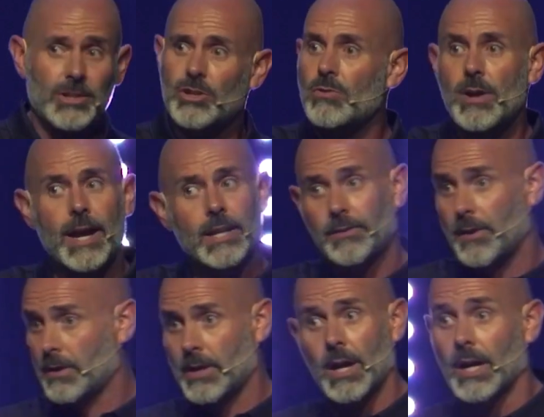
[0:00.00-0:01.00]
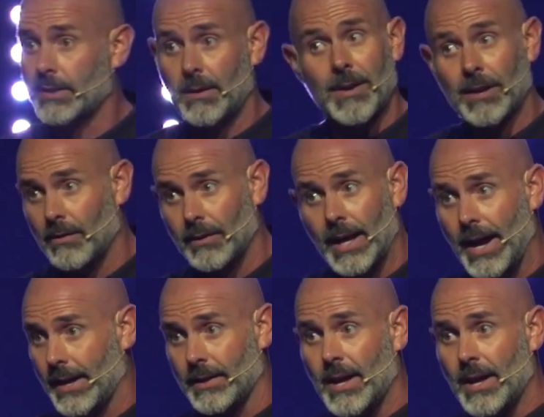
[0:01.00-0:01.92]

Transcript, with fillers: you hate their guts. I'm not gonna lie.